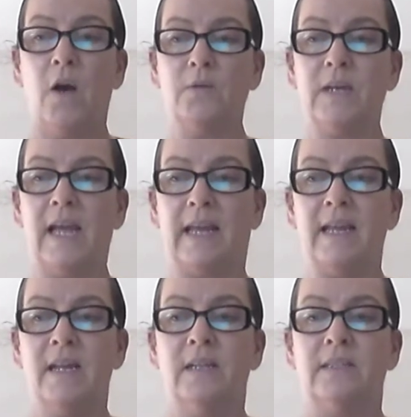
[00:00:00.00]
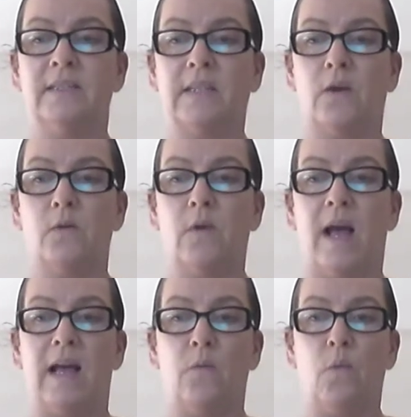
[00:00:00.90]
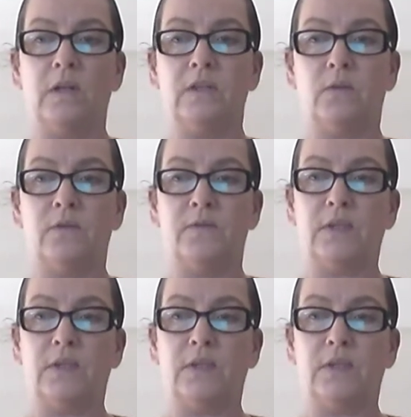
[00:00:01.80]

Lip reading: Okay, so what sort of